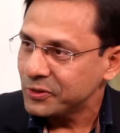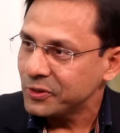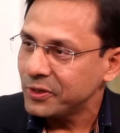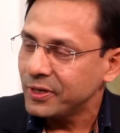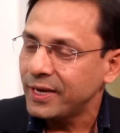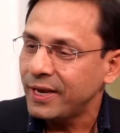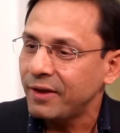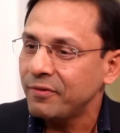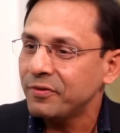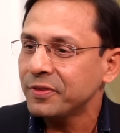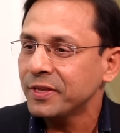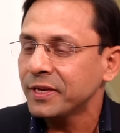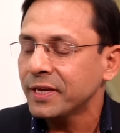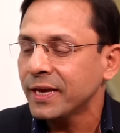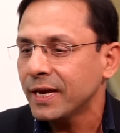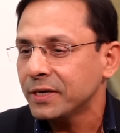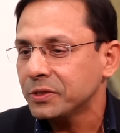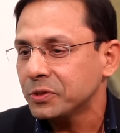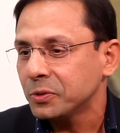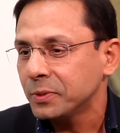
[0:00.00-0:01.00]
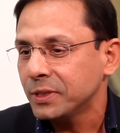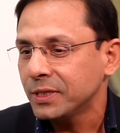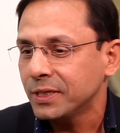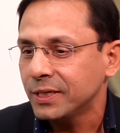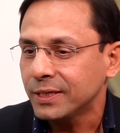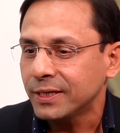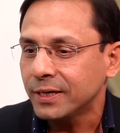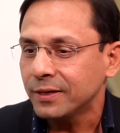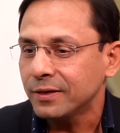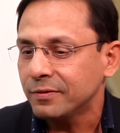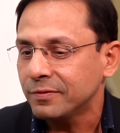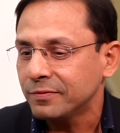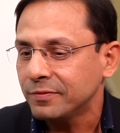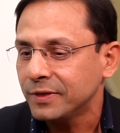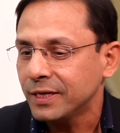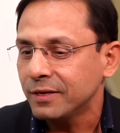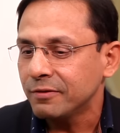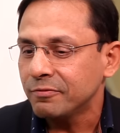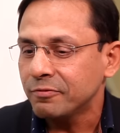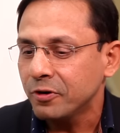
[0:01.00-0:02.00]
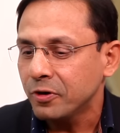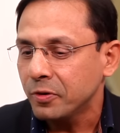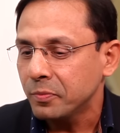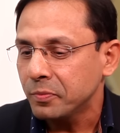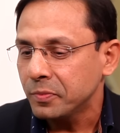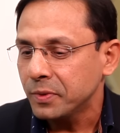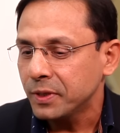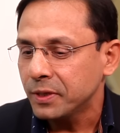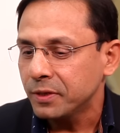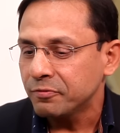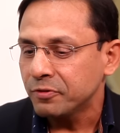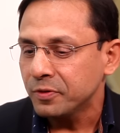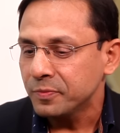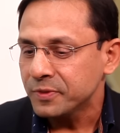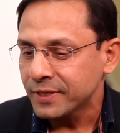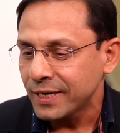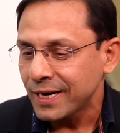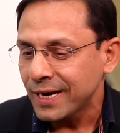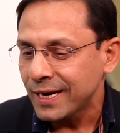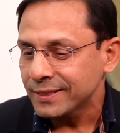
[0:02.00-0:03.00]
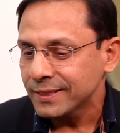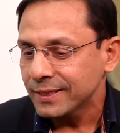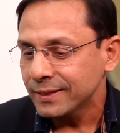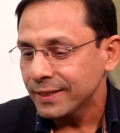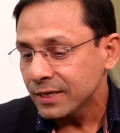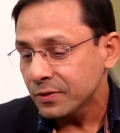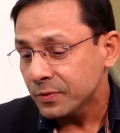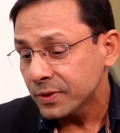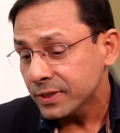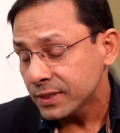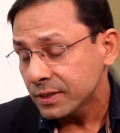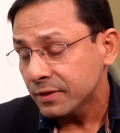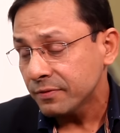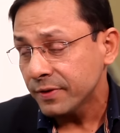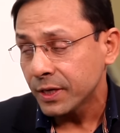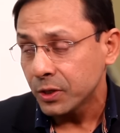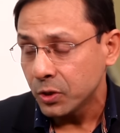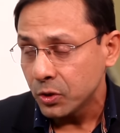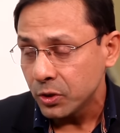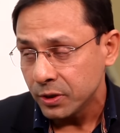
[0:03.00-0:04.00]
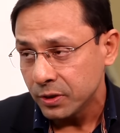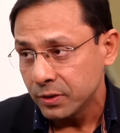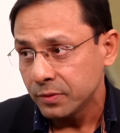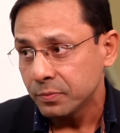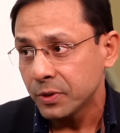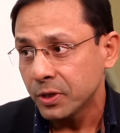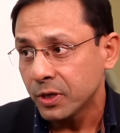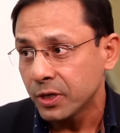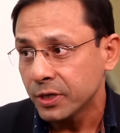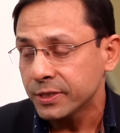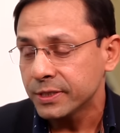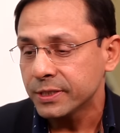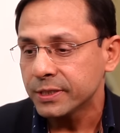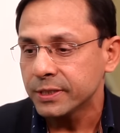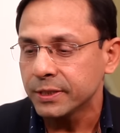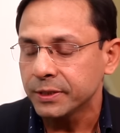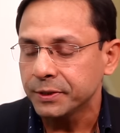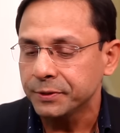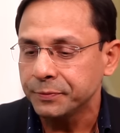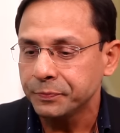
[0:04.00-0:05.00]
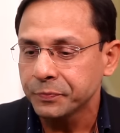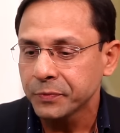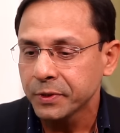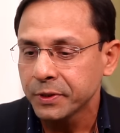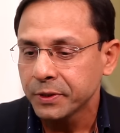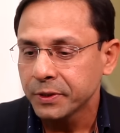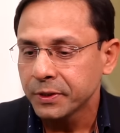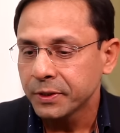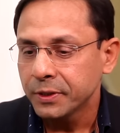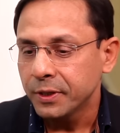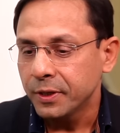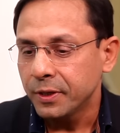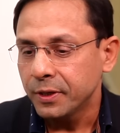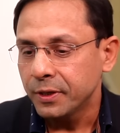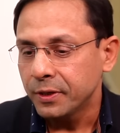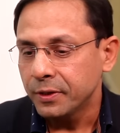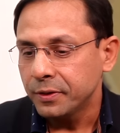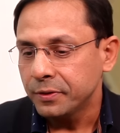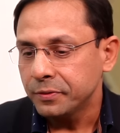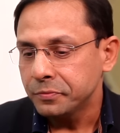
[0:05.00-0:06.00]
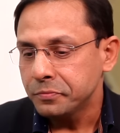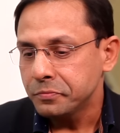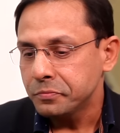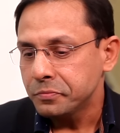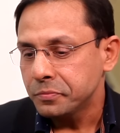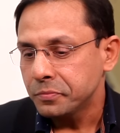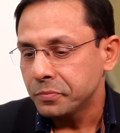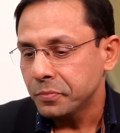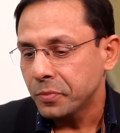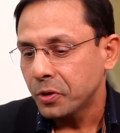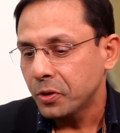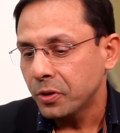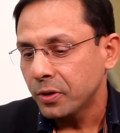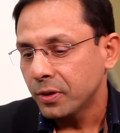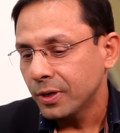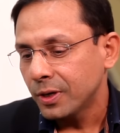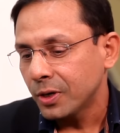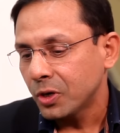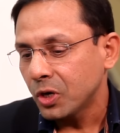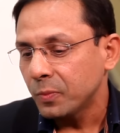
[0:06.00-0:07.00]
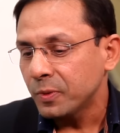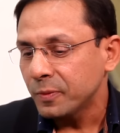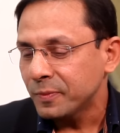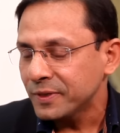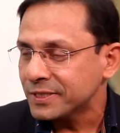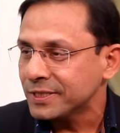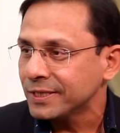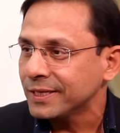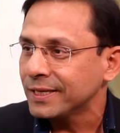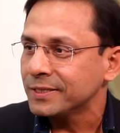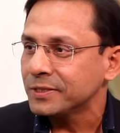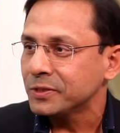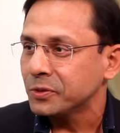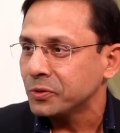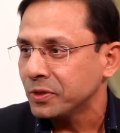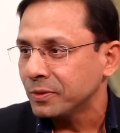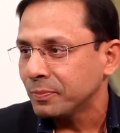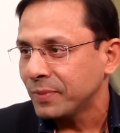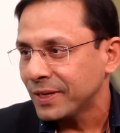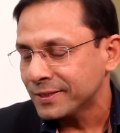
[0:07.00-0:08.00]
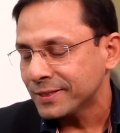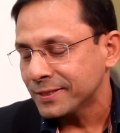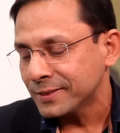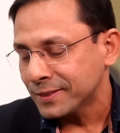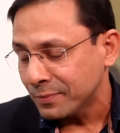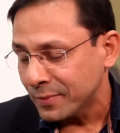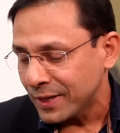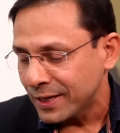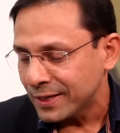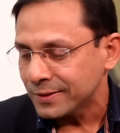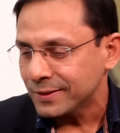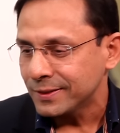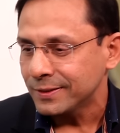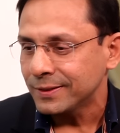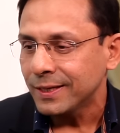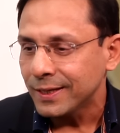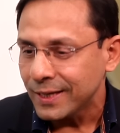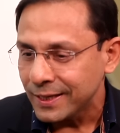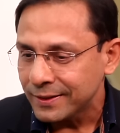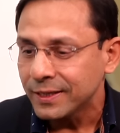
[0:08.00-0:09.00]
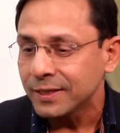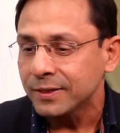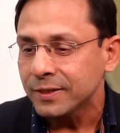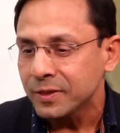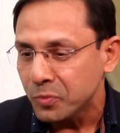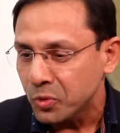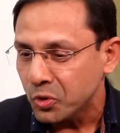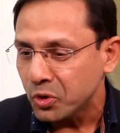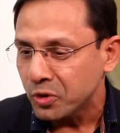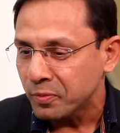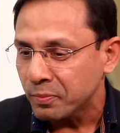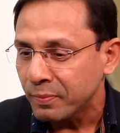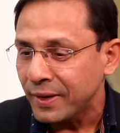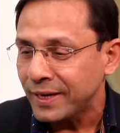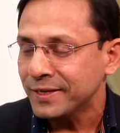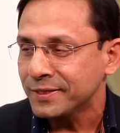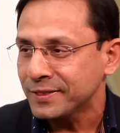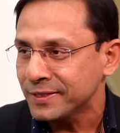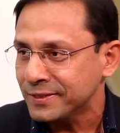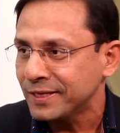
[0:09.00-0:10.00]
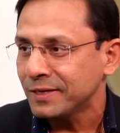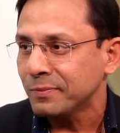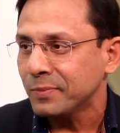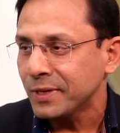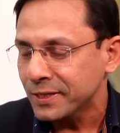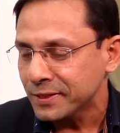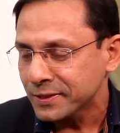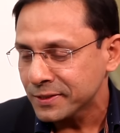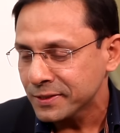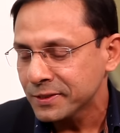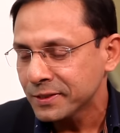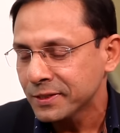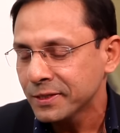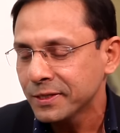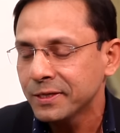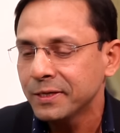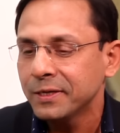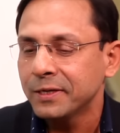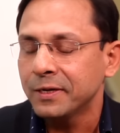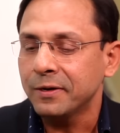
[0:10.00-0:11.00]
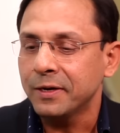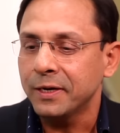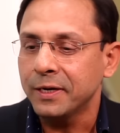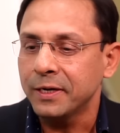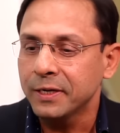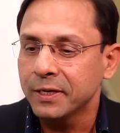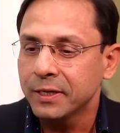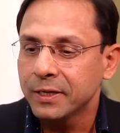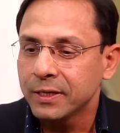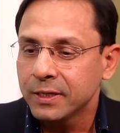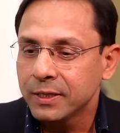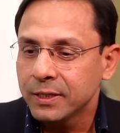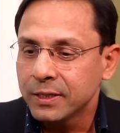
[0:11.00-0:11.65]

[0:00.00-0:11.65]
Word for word: So everything had to be kind of done from uh, from scratch, and that was in a way good because yeah. uh, uh, copy pasting has its own pluses and minuses, and I think there are more minuses than plus. Right. Right.